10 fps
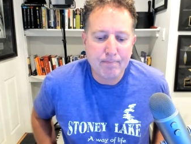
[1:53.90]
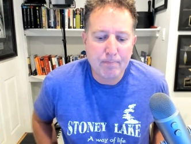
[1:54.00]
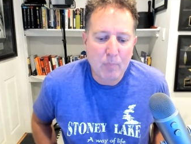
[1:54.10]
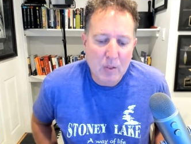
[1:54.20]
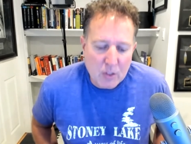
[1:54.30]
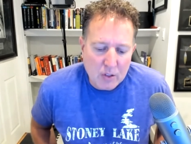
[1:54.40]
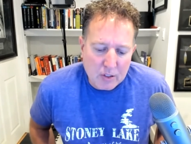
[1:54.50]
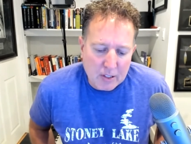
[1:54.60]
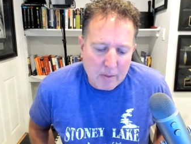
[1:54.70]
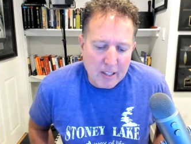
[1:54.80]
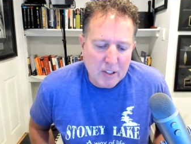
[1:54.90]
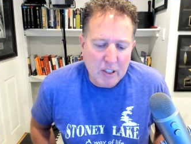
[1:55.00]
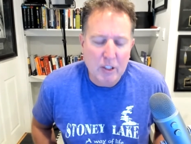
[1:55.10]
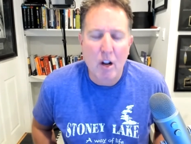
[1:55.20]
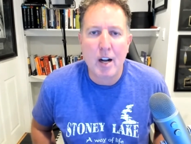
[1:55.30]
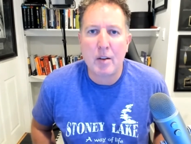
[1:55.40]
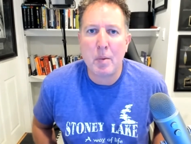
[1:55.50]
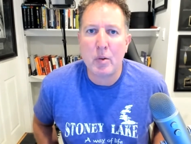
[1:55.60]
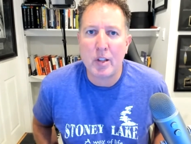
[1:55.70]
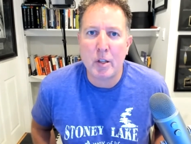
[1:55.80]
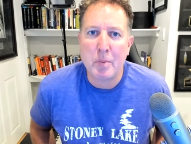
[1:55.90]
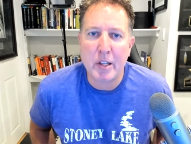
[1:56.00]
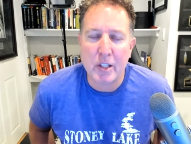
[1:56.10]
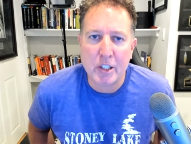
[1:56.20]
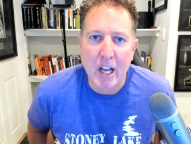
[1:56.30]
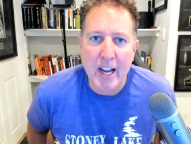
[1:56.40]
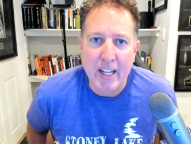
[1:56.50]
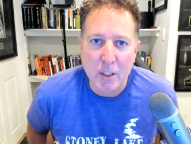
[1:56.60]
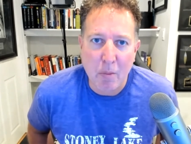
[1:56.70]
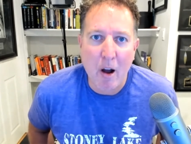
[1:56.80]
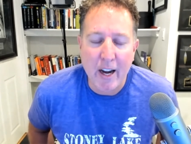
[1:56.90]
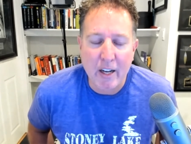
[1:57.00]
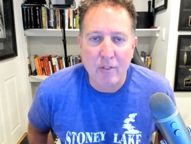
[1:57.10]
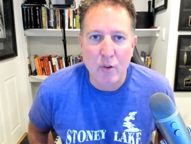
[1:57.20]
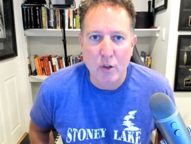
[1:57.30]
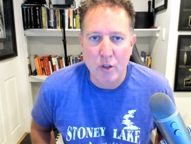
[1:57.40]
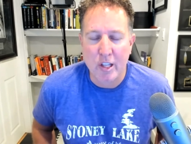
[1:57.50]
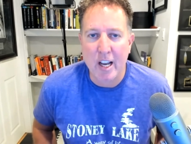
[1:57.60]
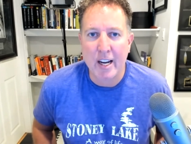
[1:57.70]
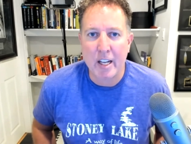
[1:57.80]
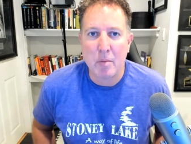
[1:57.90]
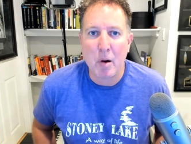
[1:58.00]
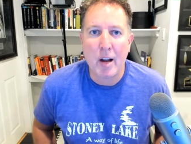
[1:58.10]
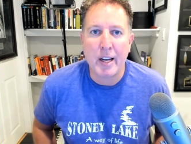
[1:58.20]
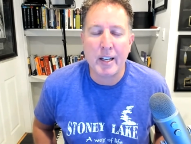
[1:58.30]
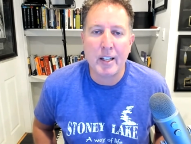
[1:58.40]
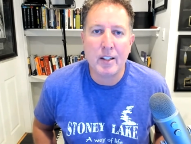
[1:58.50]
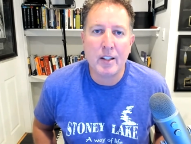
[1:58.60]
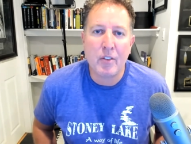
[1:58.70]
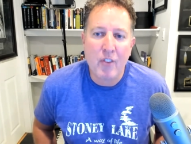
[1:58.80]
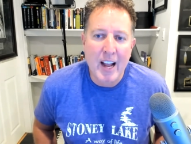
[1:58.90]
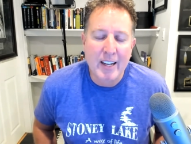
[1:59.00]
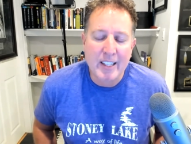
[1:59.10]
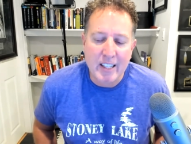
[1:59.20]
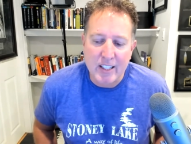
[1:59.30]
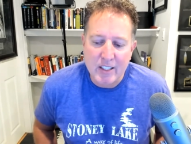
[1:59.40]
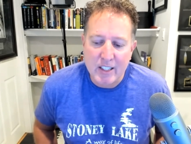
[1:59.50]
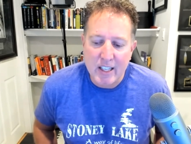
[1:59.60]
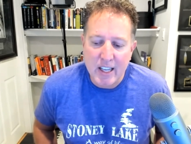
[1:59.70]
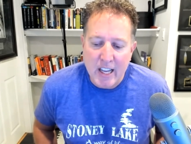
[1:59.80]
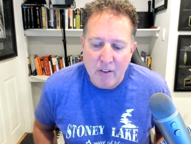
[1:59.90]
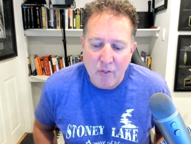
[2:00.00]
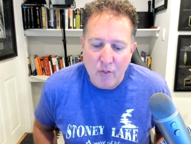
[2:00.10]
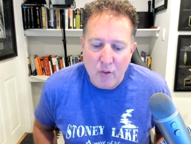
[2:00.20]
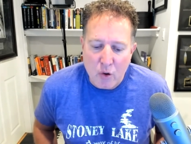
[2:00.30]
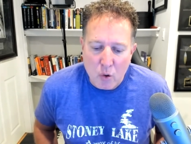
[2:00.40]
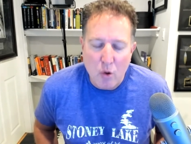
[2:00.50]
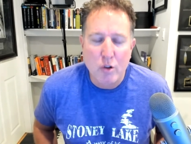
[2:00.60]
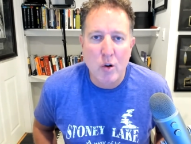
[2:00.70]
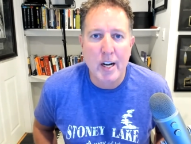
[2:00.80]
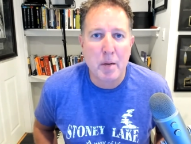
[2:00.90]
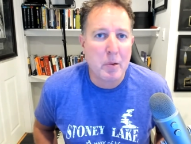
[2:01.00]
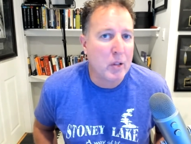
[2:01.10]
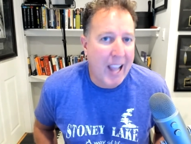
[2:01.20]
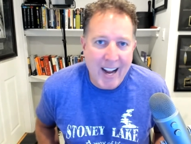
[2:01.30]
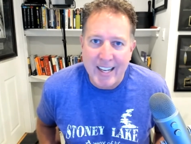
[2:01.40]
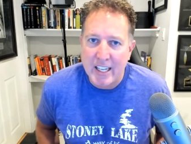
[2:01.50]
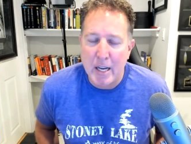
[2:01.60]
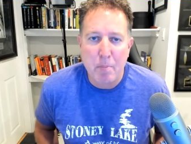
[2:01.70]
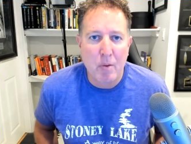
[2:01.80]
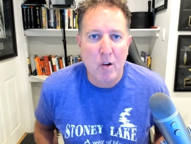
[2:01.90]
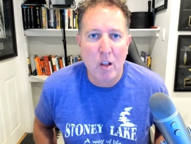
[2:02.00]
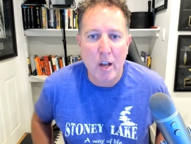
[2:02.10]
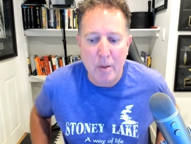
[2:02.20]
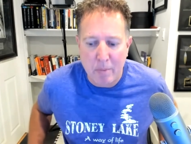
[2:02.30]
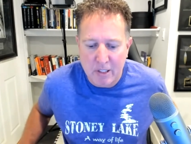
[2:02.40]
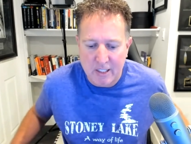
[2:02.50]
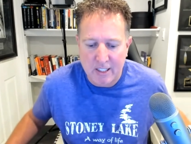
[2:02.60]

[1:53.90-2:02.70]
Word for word: so let, us just talk about a little bit of the science behind it first or the idea behind it. The fact is, if you're trying to build any type of online business